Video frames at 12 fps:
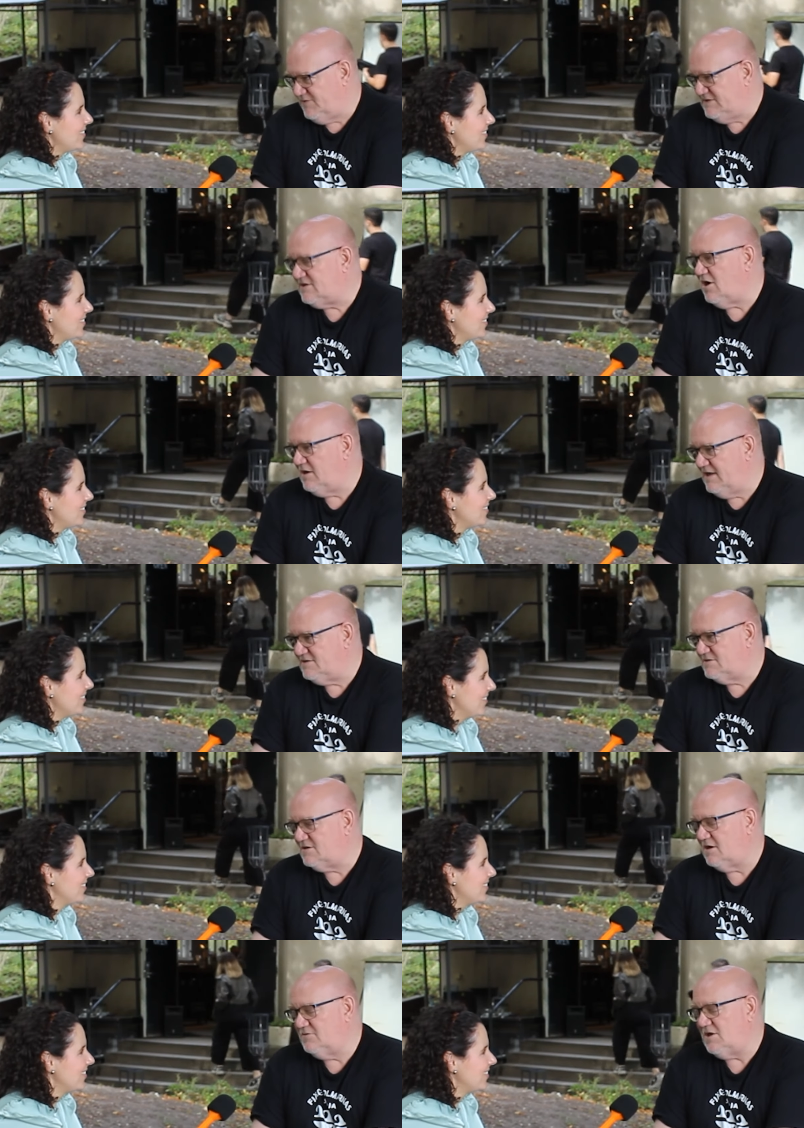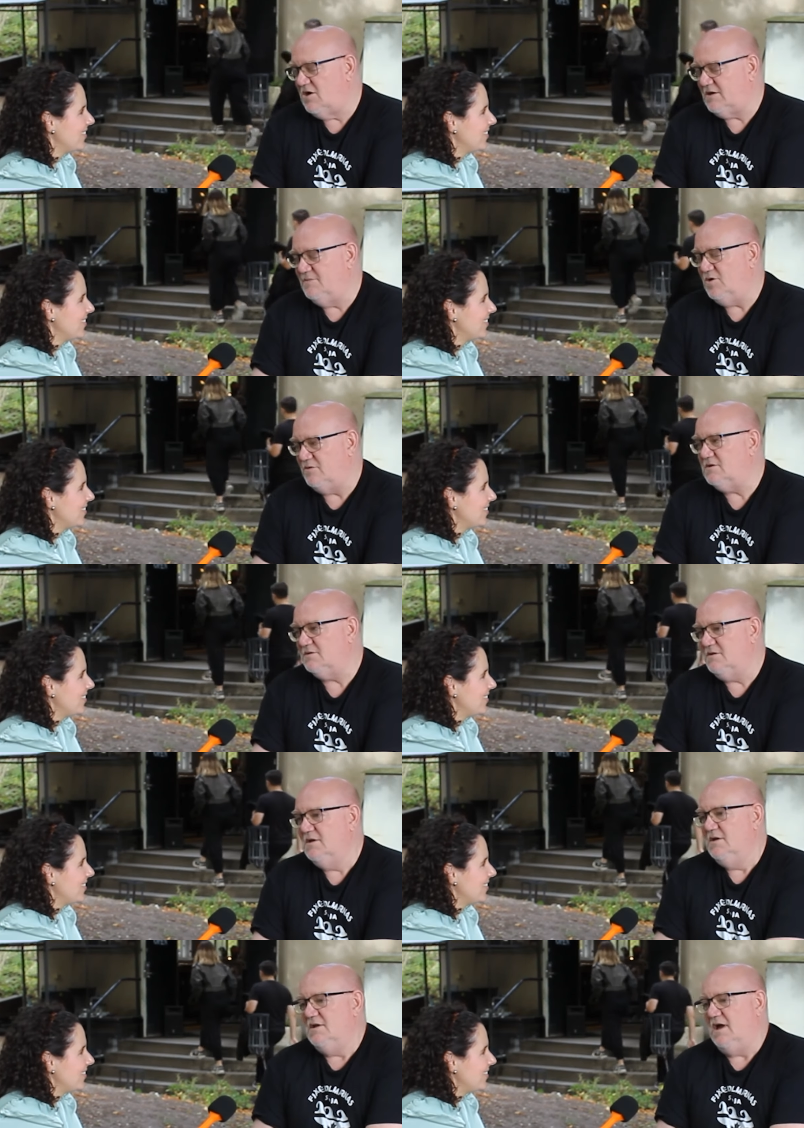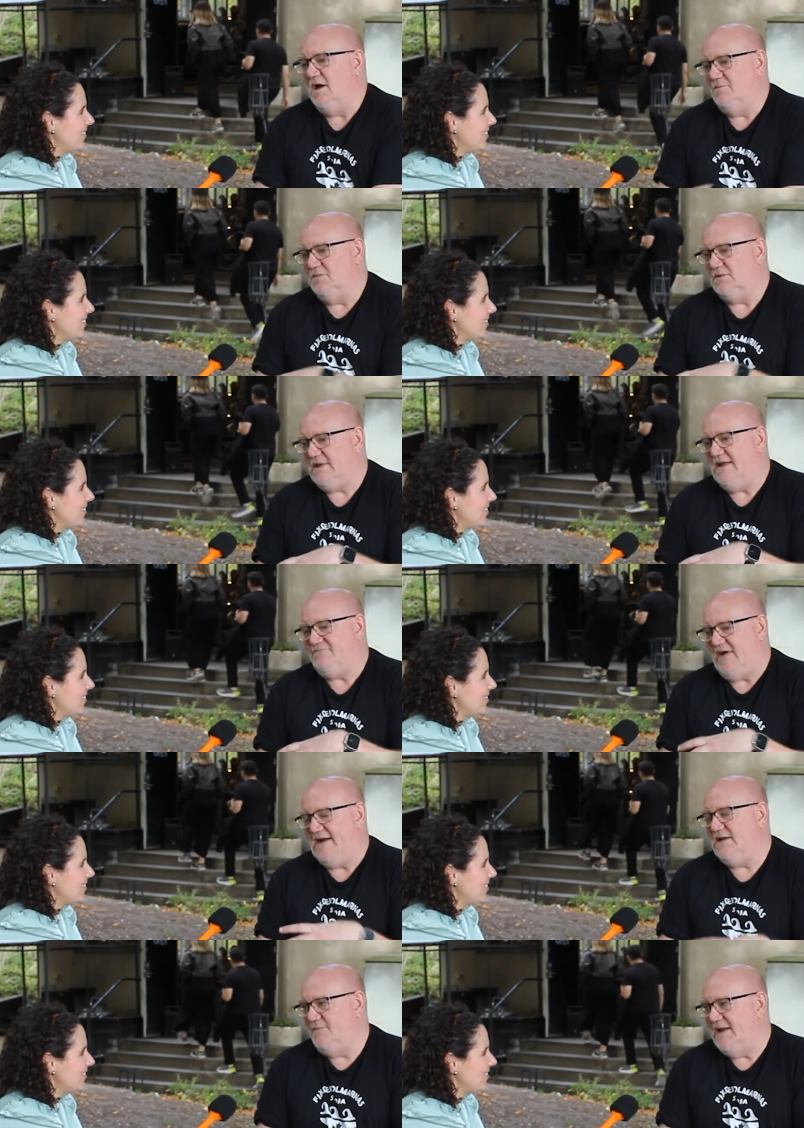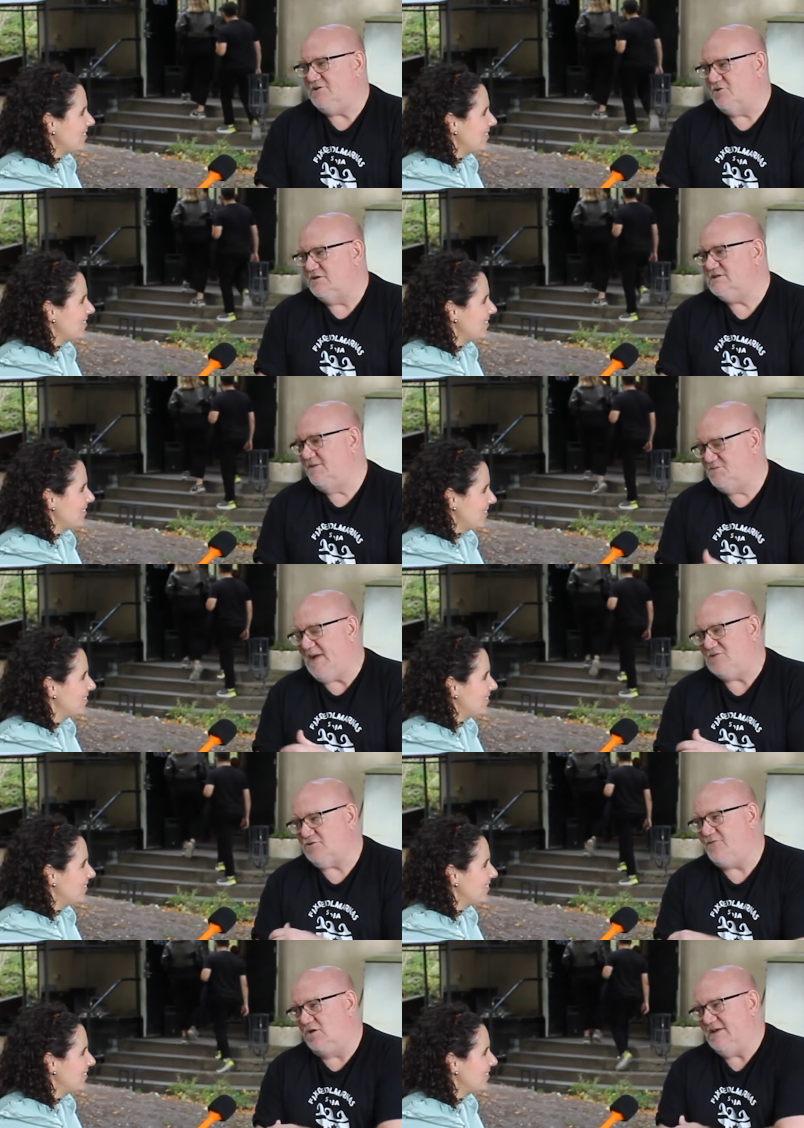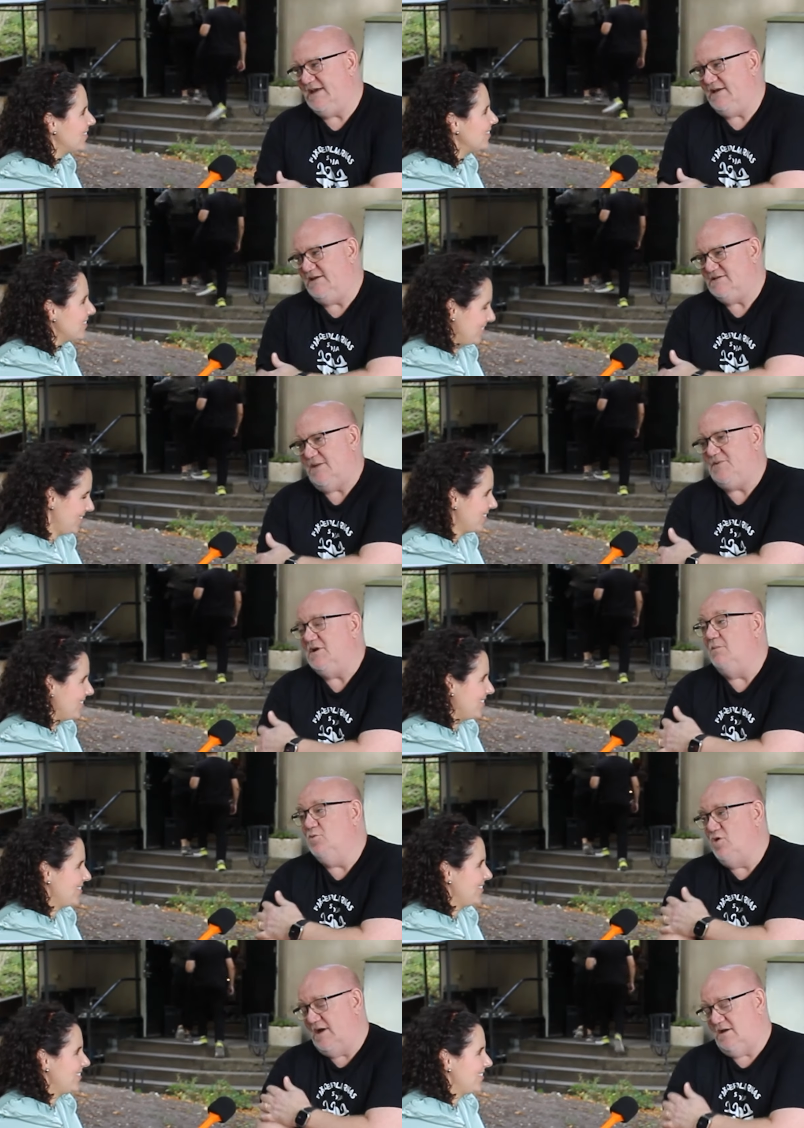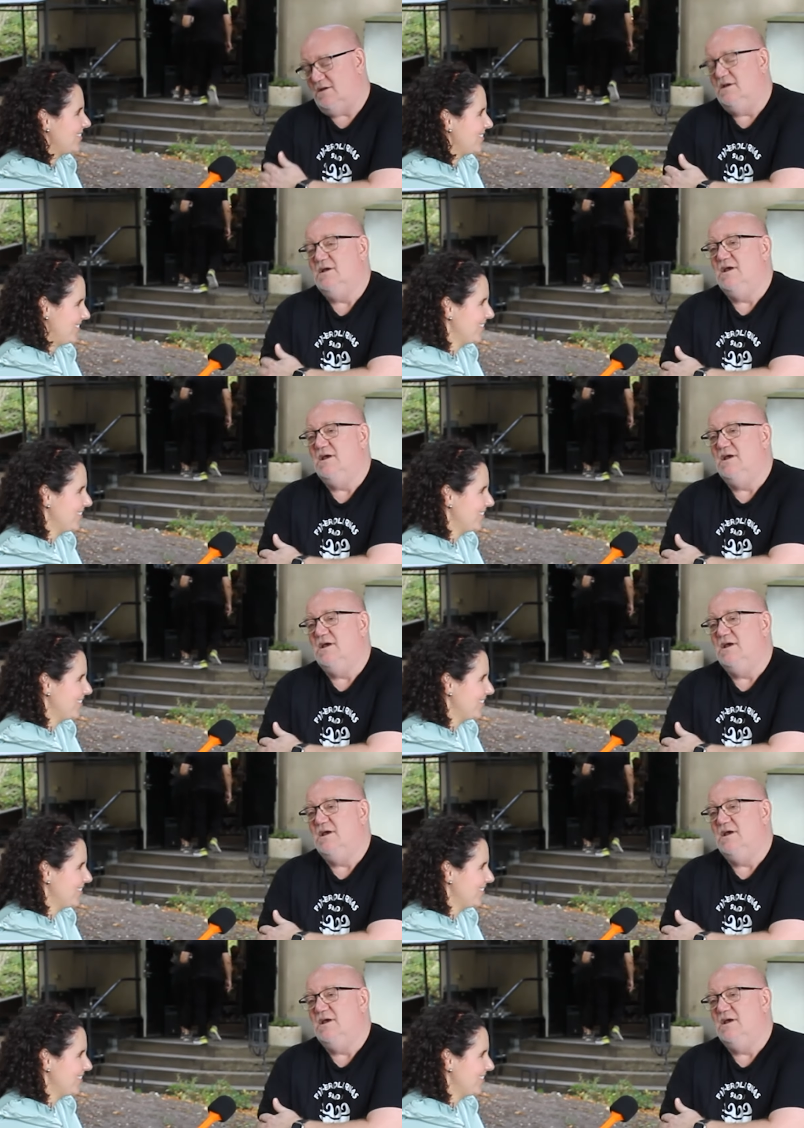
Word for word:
Speaker 1: we started, as we started talking about um, get finding a mentor, his name is Patrick Faldin. He's up in Almunga.